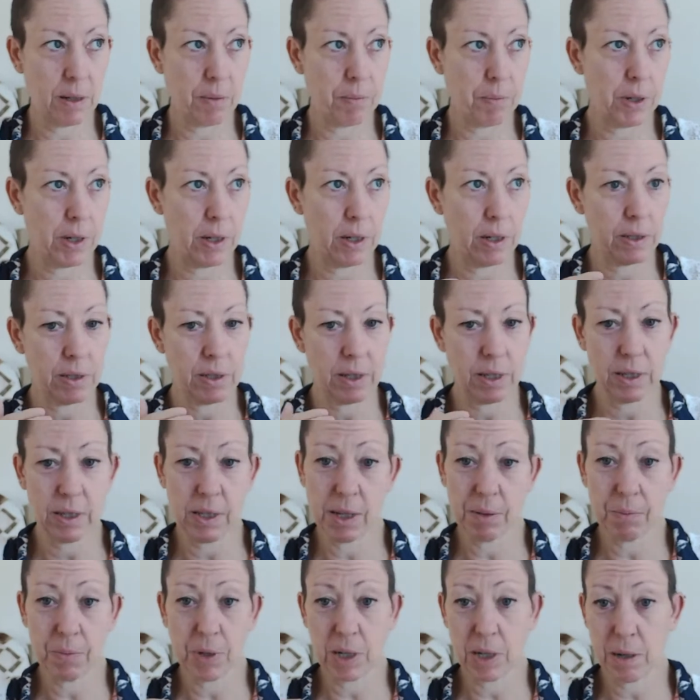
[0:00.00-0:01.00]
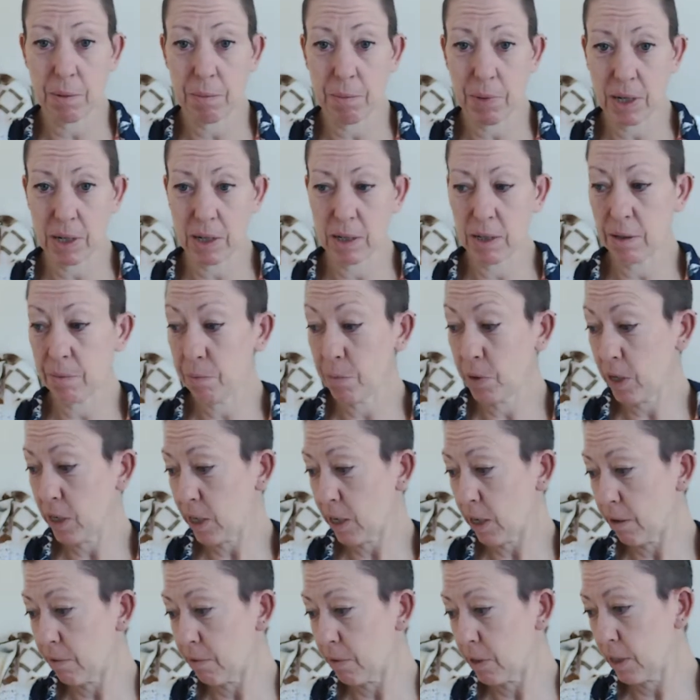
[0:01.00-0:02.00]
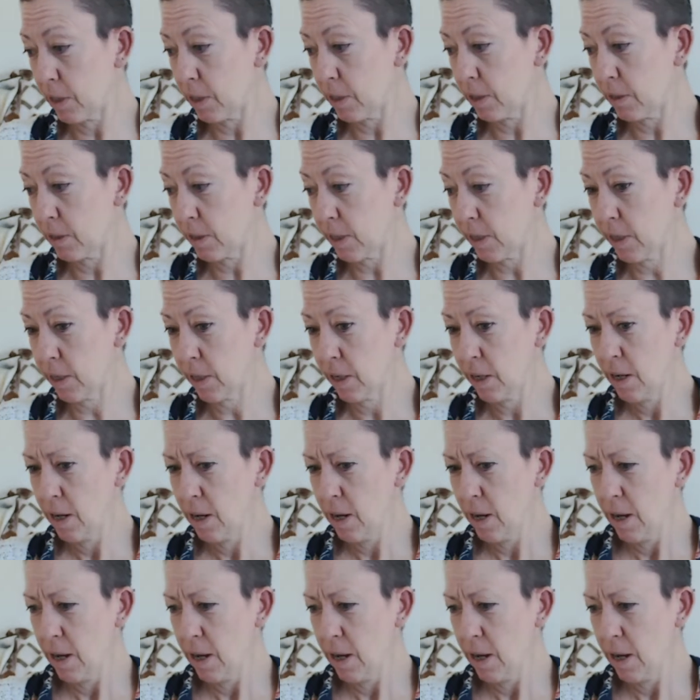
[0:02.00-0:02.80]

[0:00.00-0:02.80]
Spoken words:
that purse, and then when I come back I can work it out really easily.